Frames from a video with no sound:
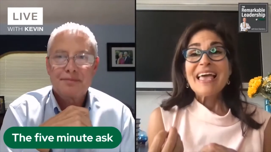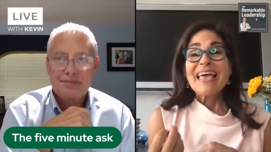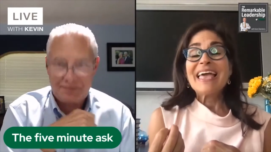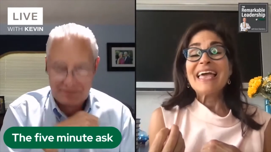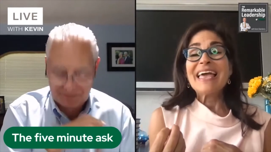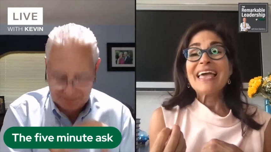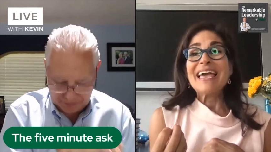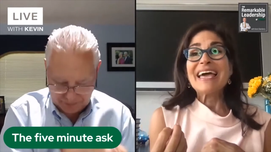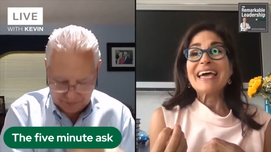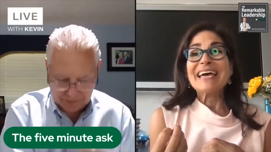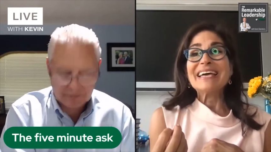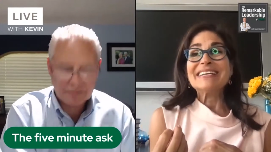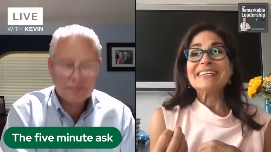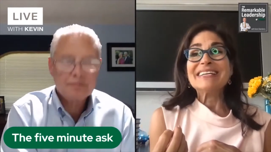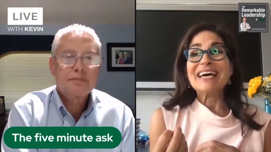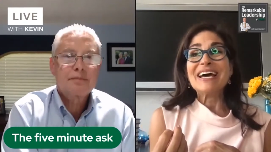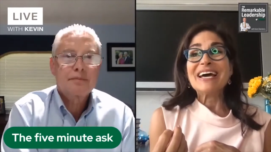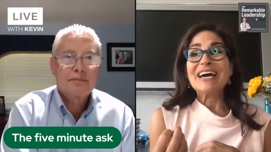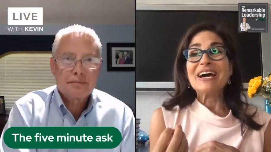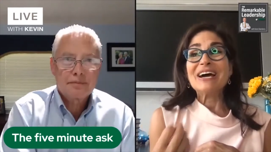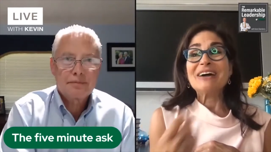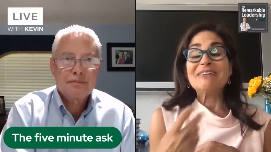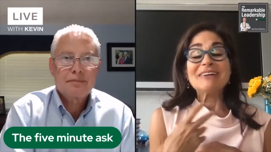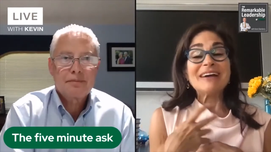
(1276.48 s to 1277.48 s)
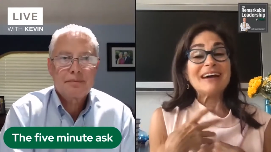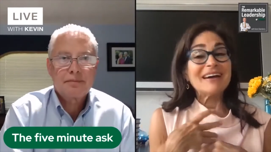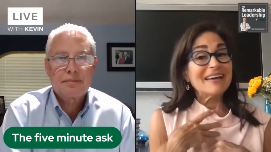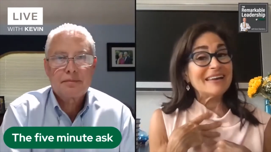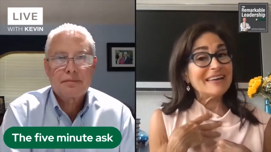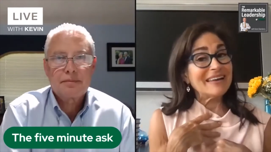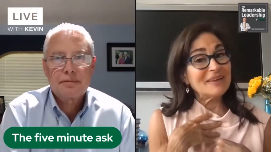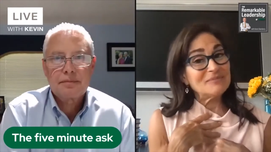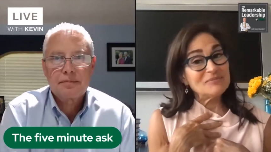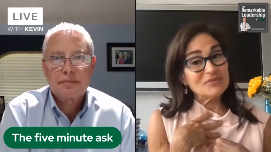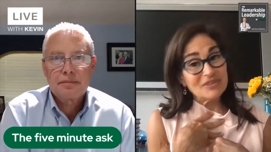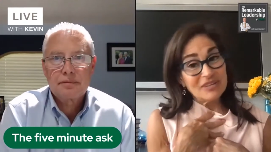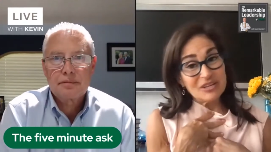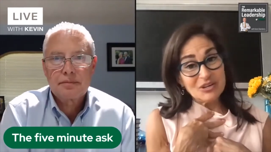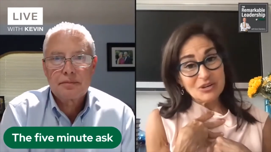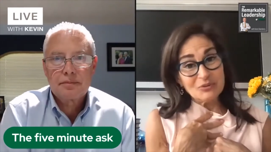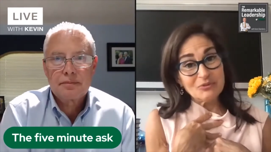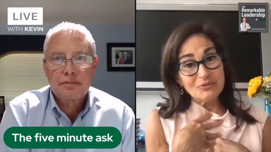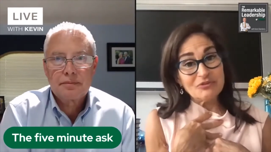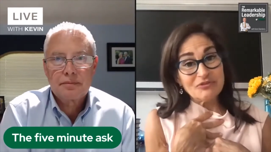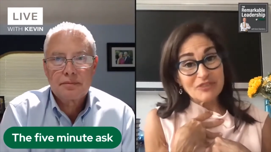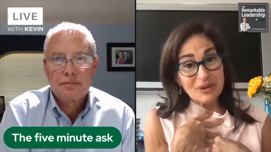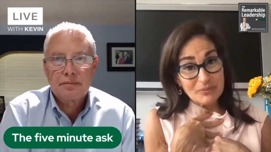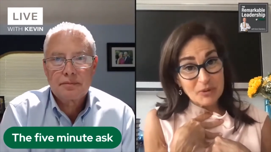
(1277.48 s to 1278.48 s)
Speaker 1: And I'm,
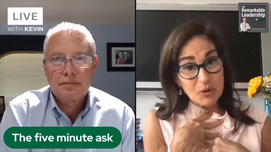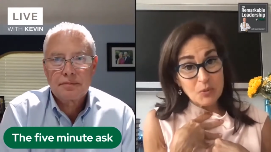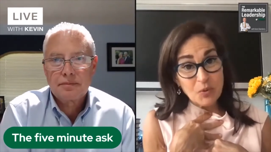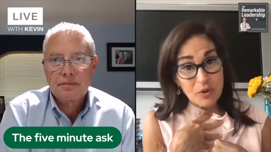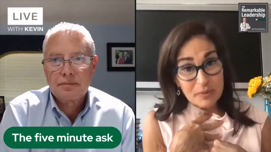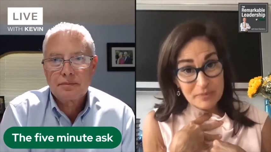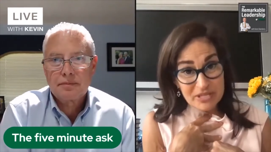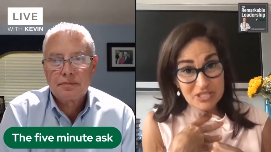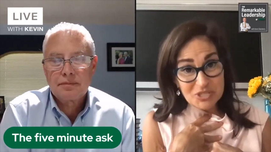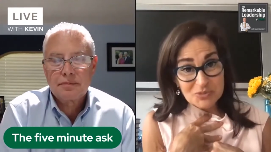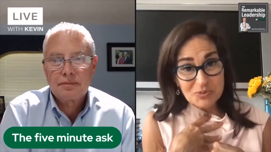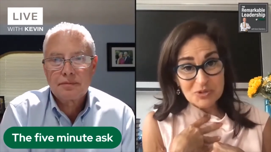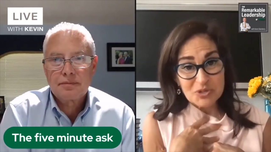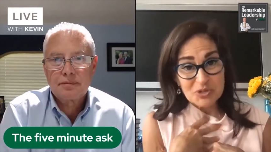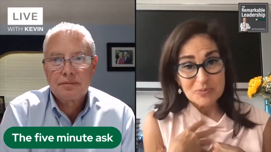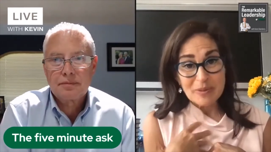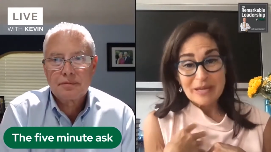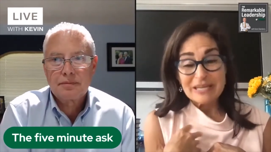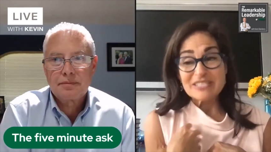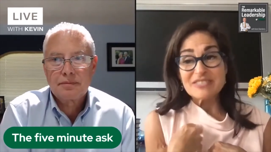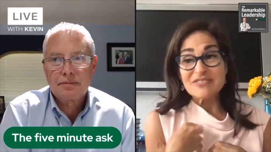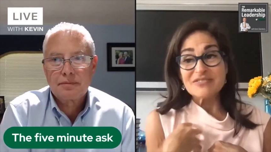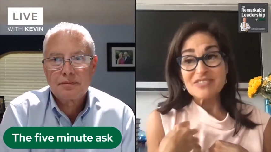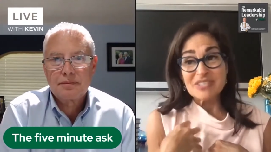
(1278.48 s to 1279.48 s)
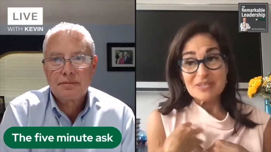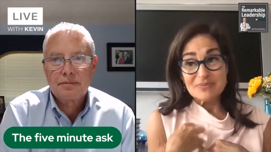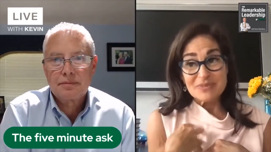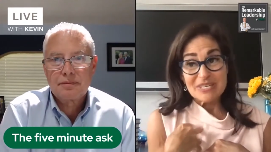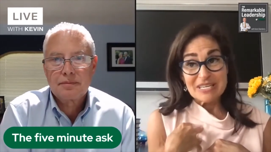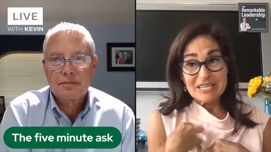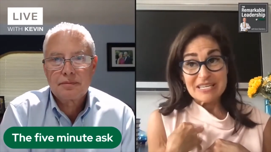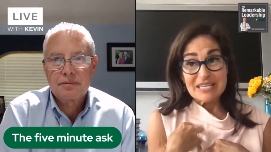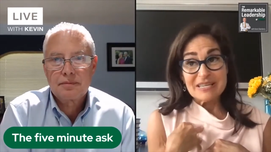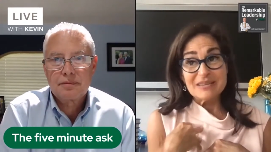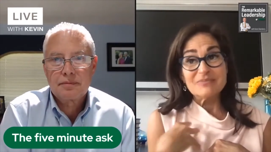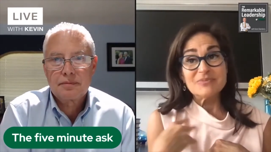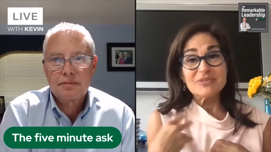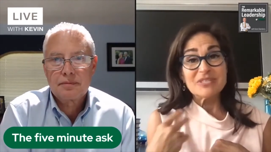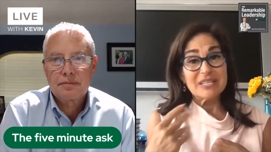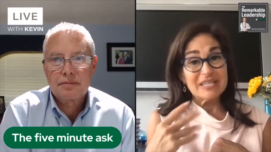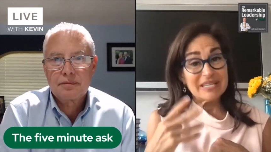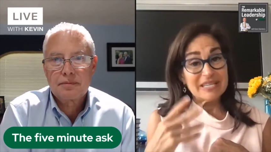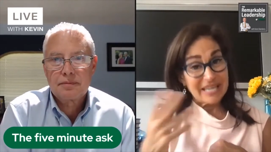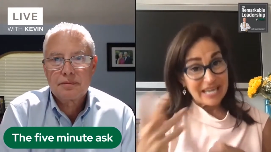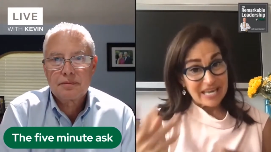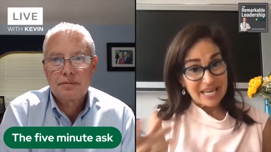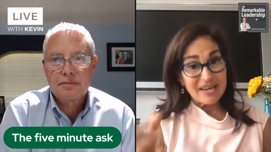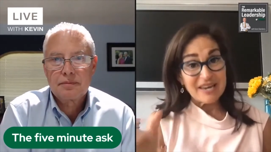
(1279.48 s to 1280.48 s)
from a woman's perspective sometimes, and
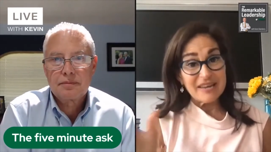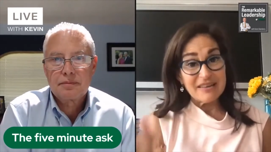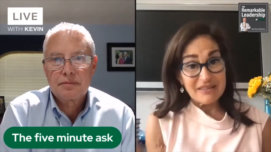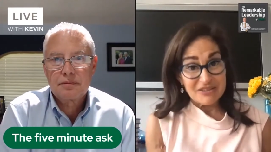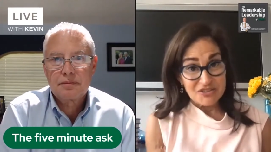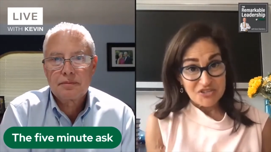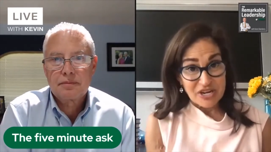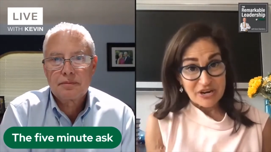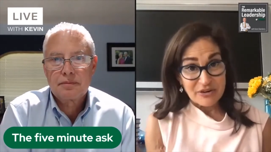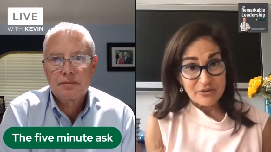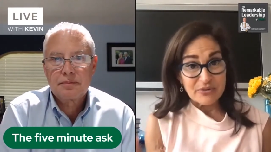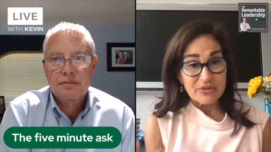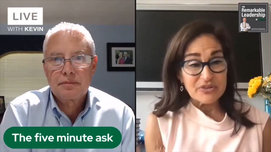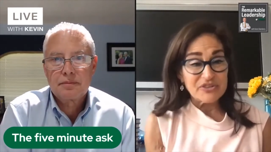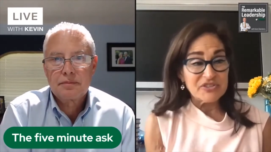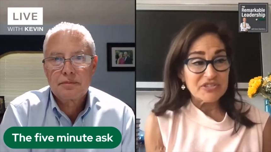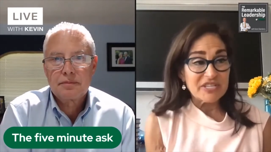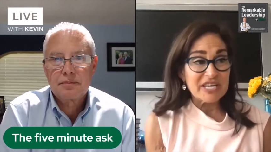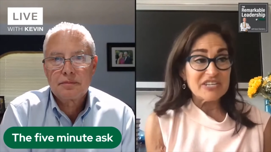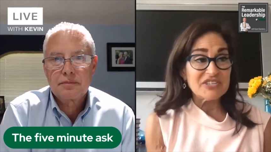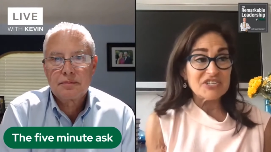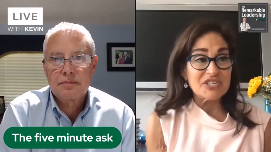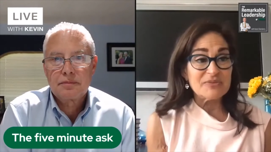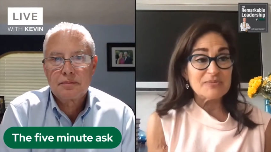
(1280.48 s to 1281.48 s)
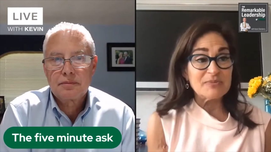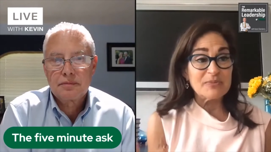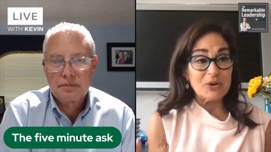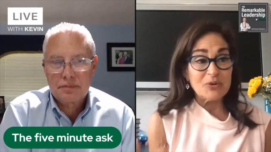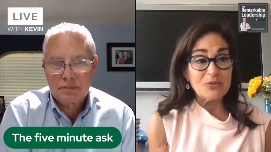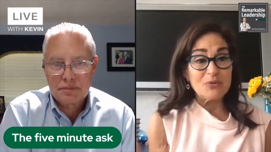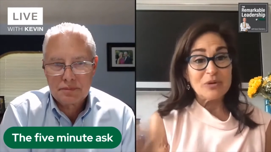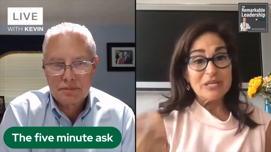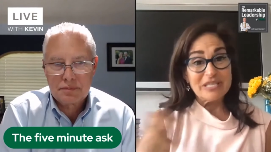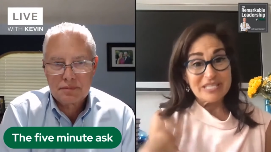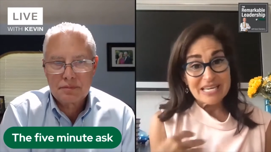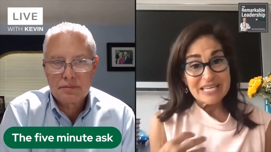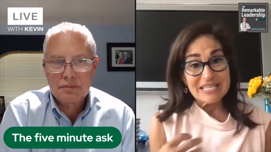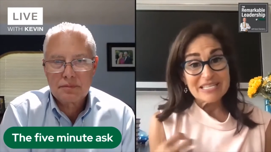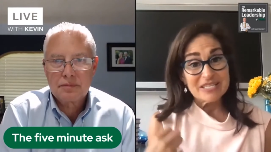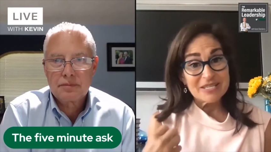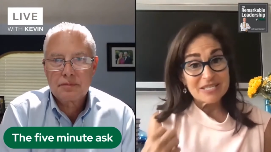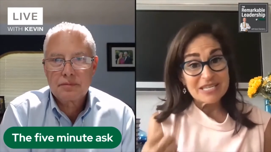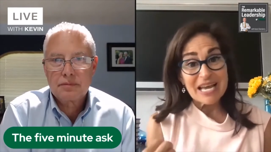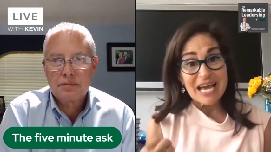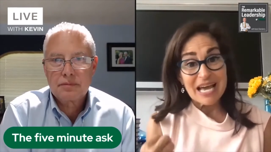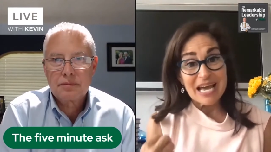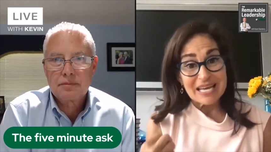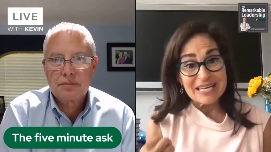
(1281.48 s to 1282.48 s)
again, generalization, but we tend to
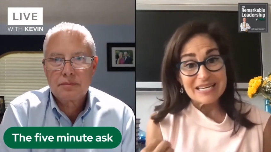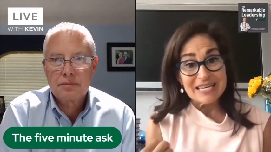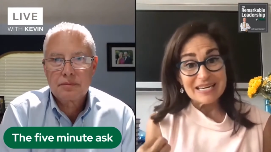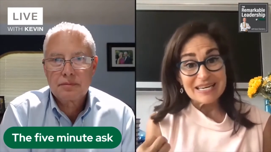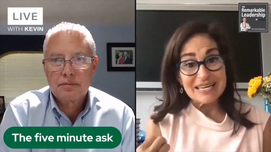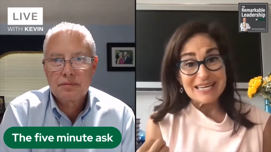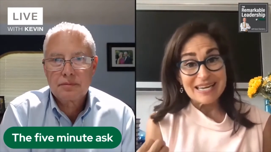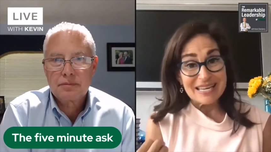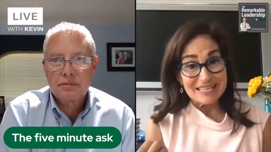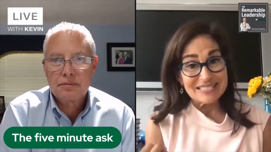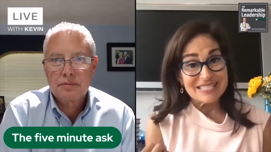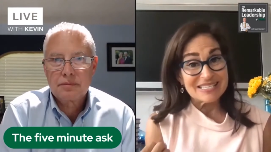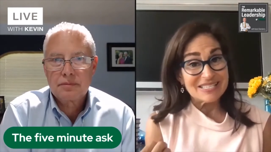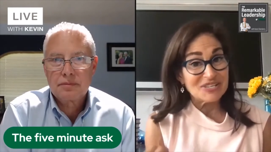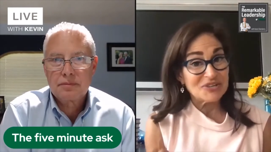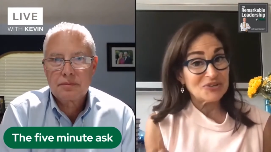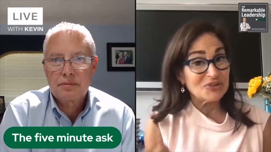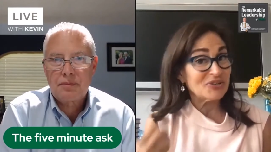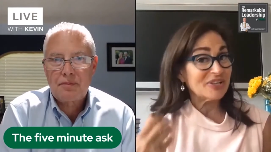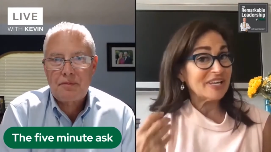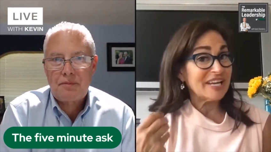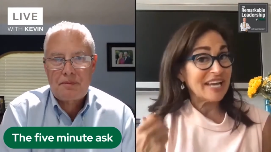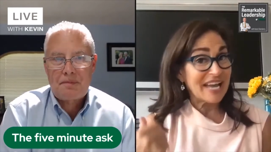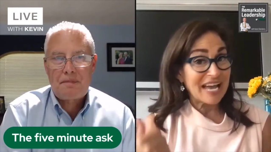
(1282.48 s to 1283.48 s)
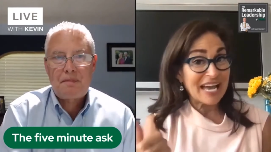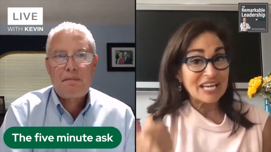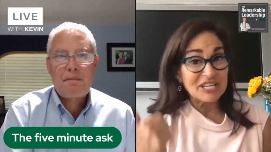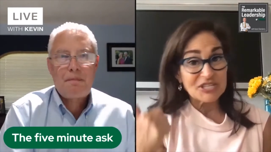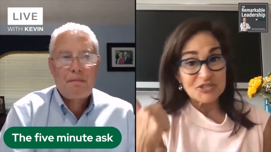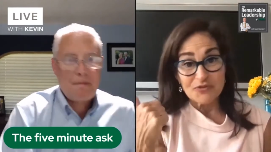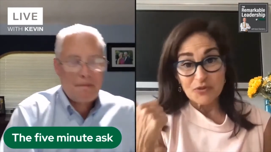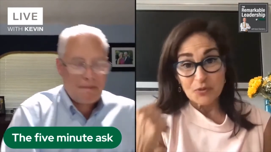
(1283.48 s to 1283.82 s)
not necessarily ask